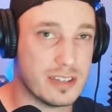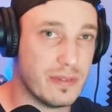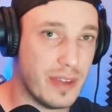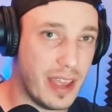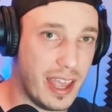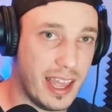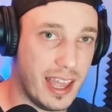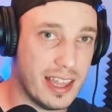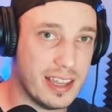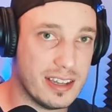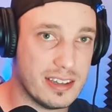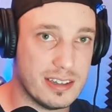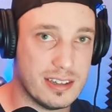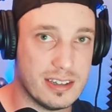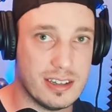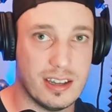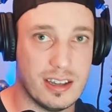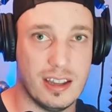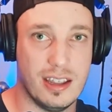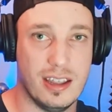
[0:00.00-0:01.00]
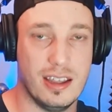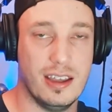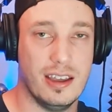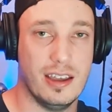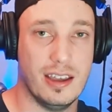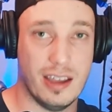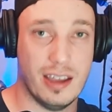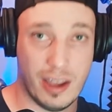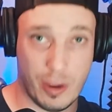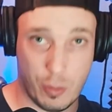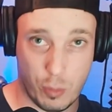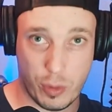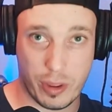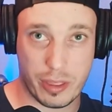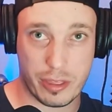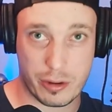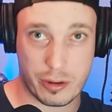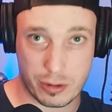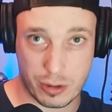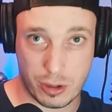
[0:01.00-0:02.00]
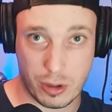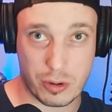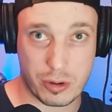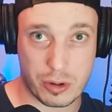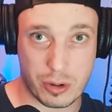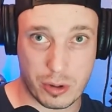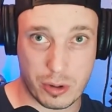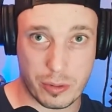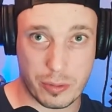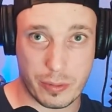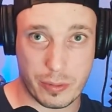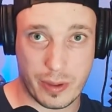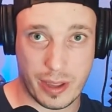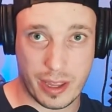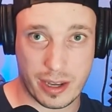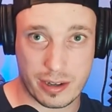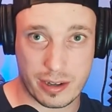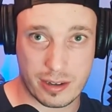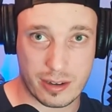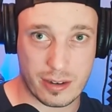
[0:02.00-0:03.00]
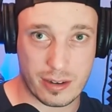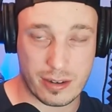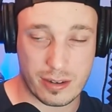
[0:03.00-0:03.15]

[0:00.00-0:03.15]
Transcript: fans with your logo, and